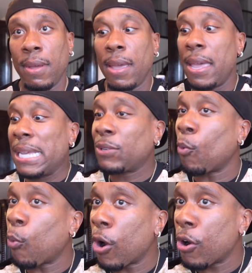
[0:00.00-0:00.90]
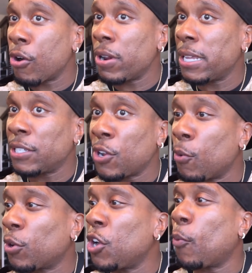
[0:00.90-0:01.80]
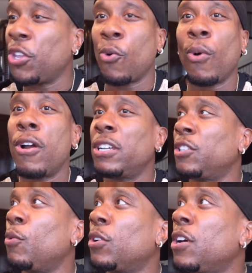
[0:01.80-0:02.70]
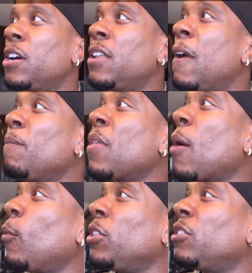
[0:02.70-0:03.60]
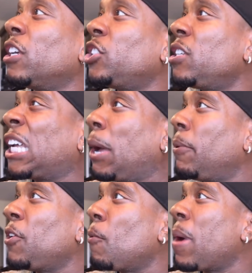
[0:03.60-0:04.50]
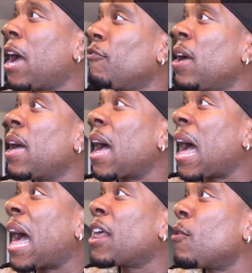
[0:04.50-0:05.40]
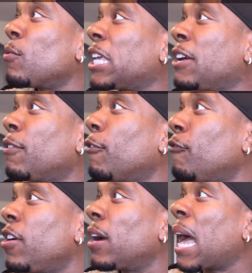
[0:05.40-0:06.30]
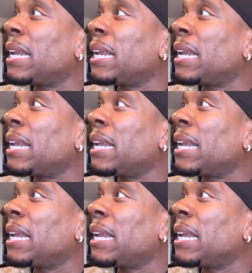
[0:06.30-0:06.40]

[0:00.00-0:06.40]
his word is no good when your word is no good when the shit that come in your mouth, I don't give a fuck.